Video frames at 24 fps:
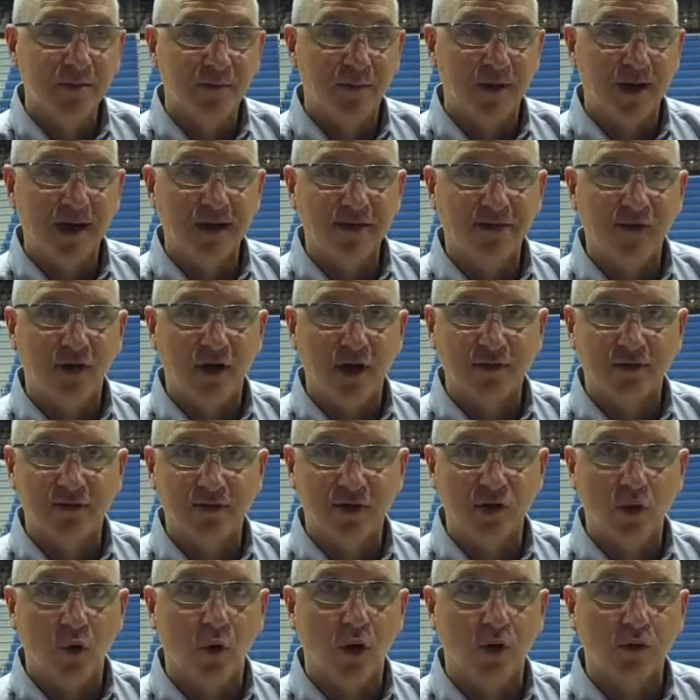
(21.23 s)
But I thought
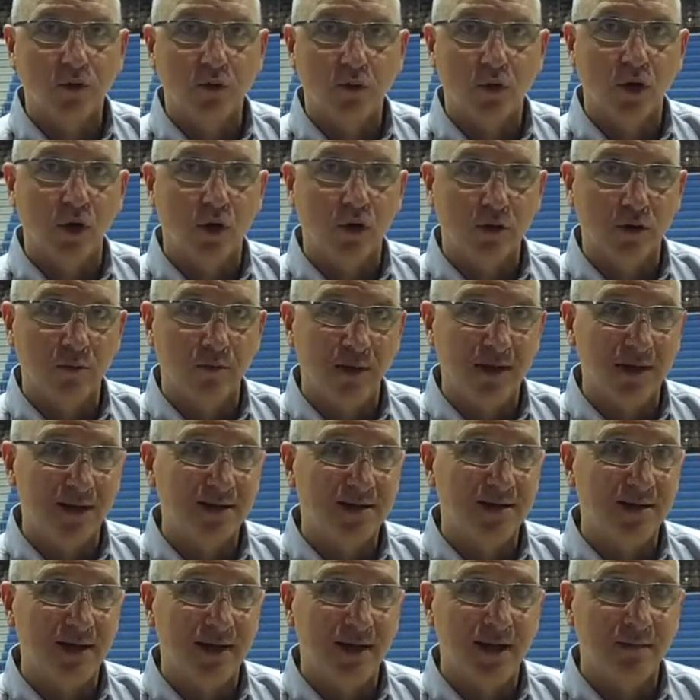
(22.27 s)
to go on the road and beat
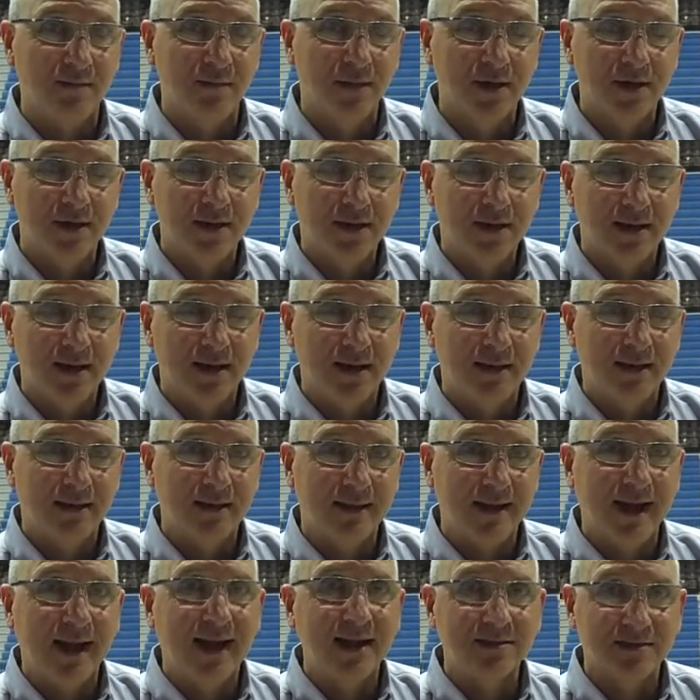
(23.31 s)
a team
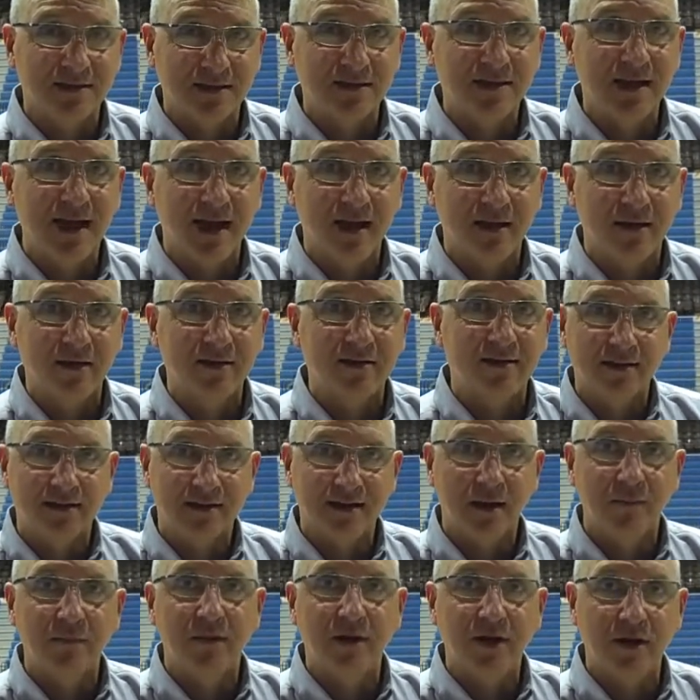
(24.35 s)
that has the talent to
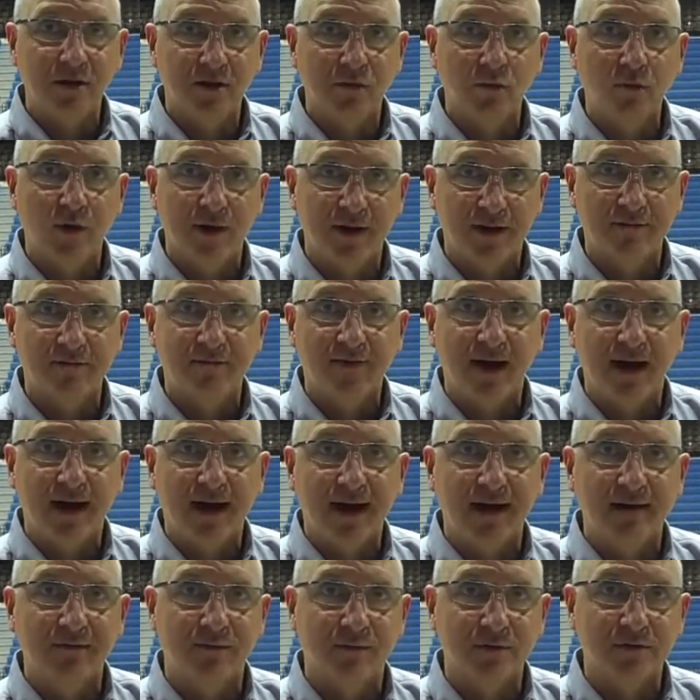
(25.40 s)
come in here and win in
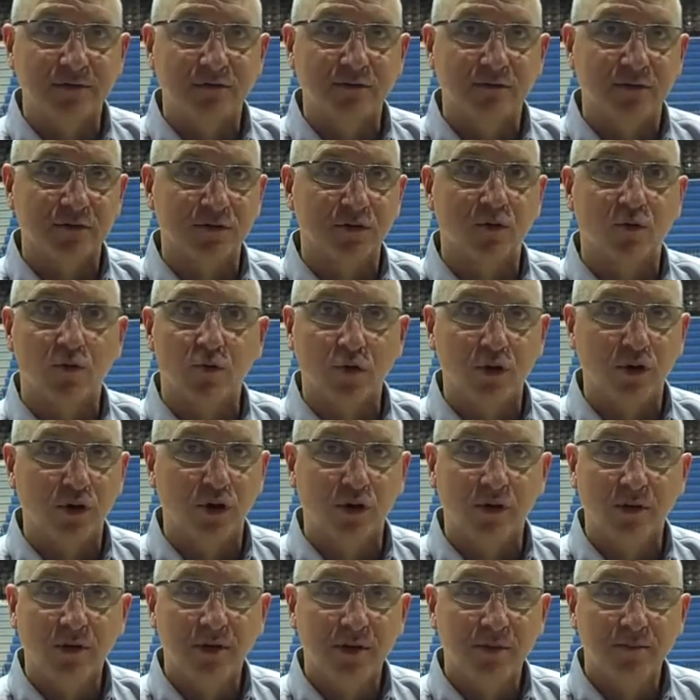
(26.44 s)
five was a
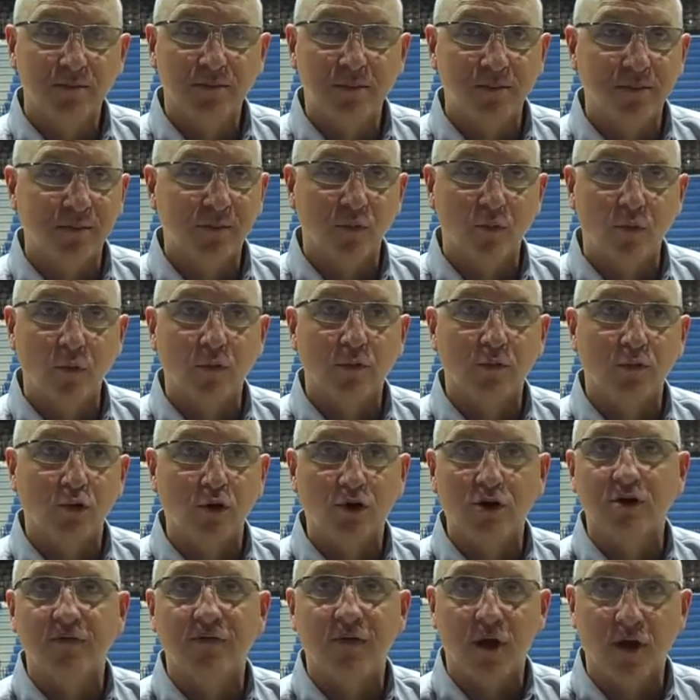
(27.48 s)
real
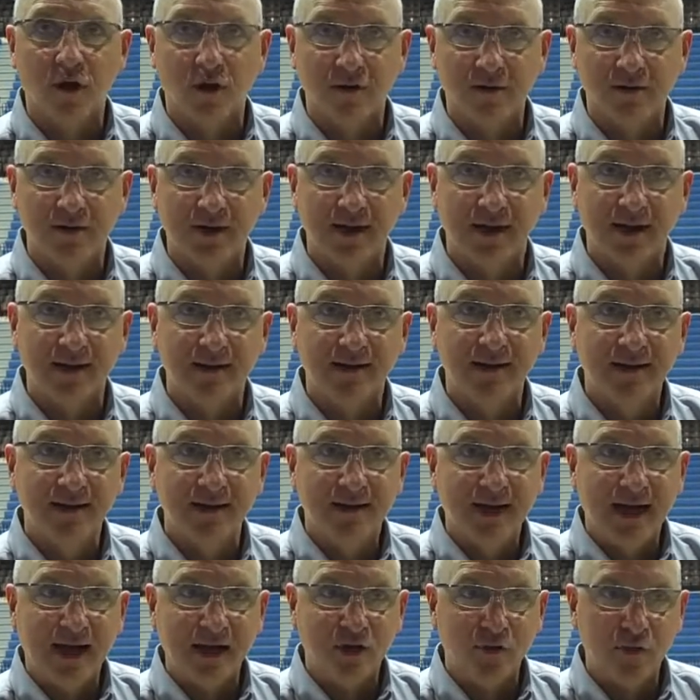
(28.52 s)
work of art, and
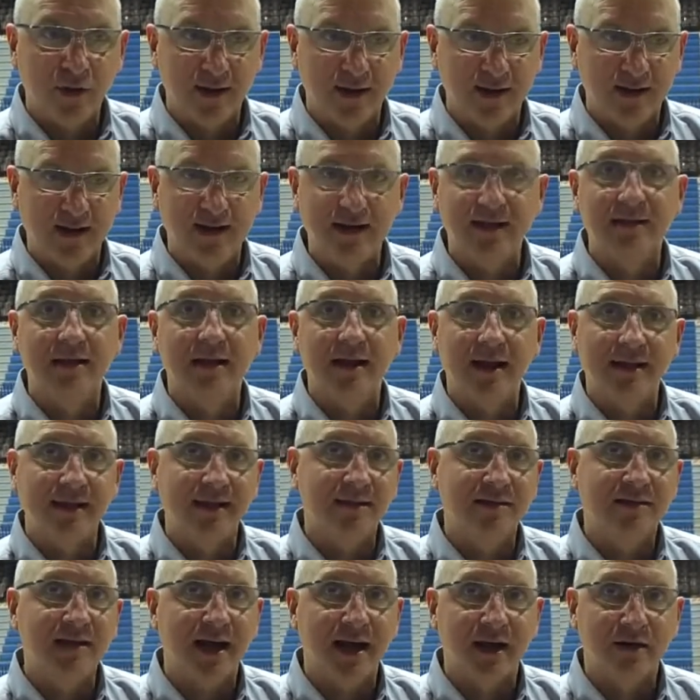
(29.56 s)
I credit
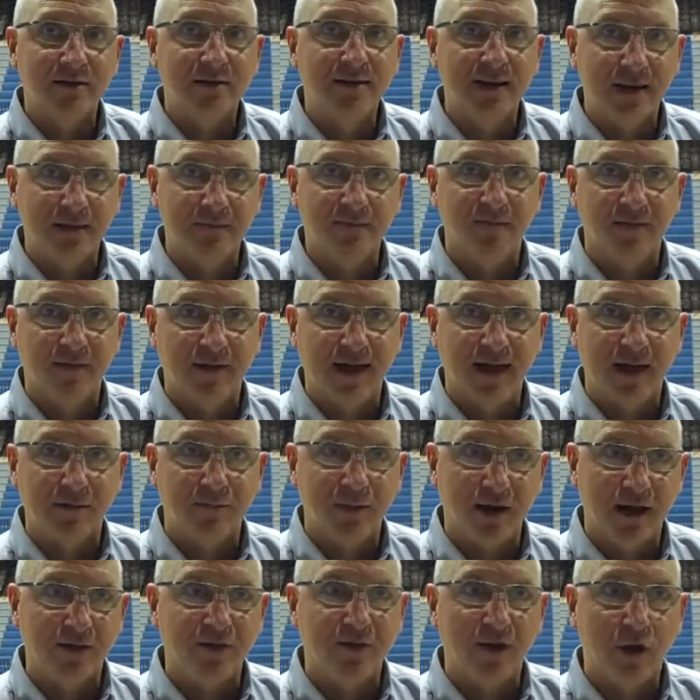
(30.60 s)
the entire team for that.
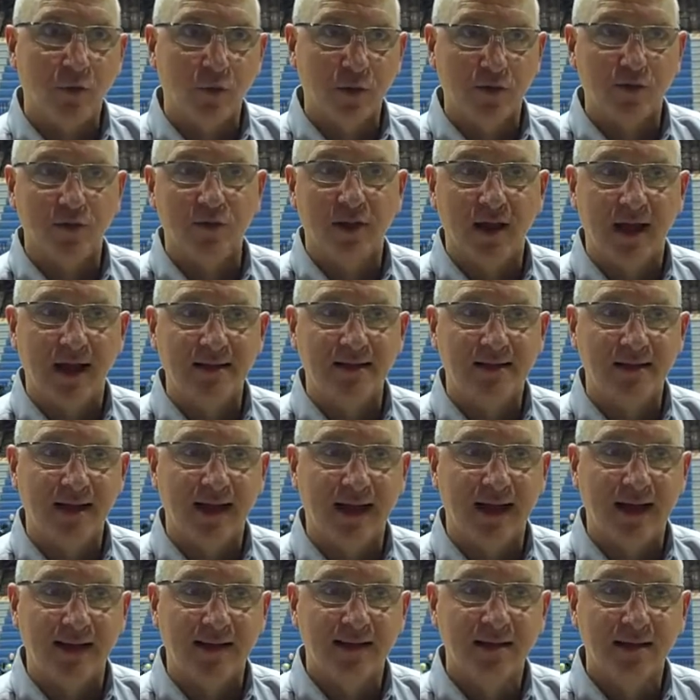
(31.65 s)
But I thought we were led
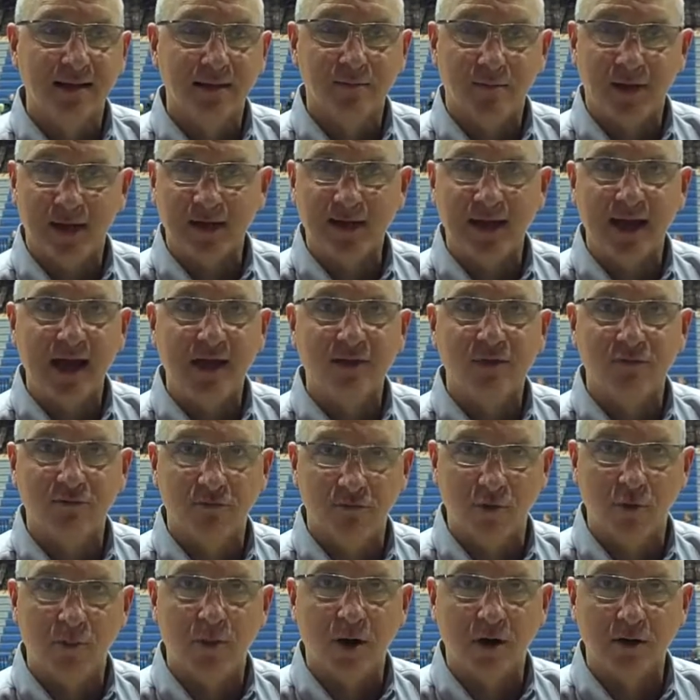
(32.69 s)
tonight by
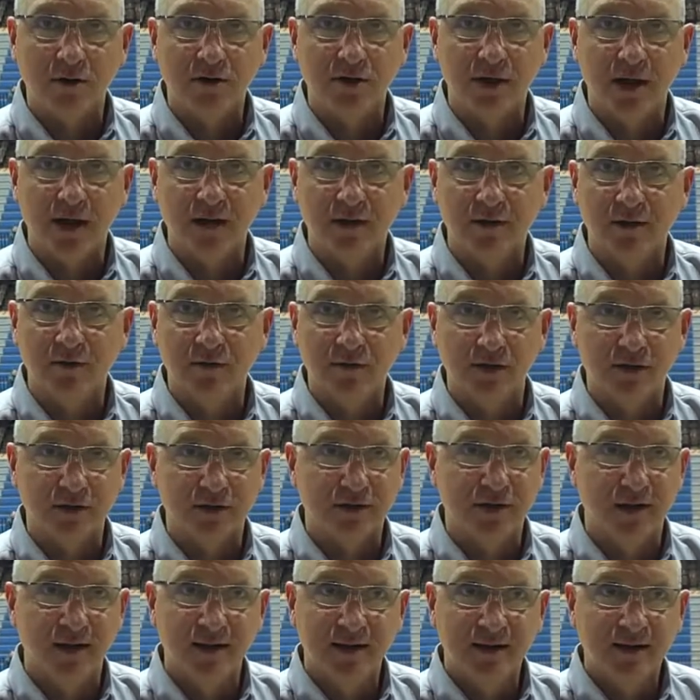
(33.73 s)
Catherine Lubarczyk, who
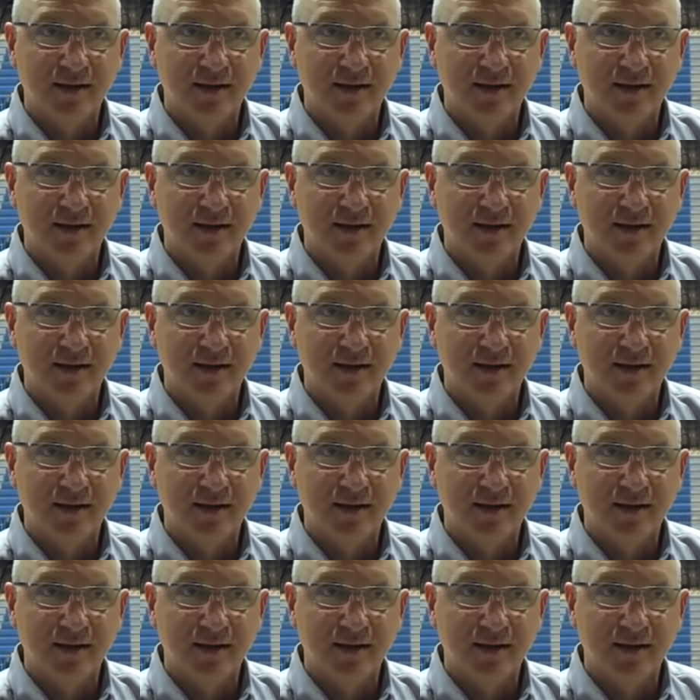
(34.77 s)
just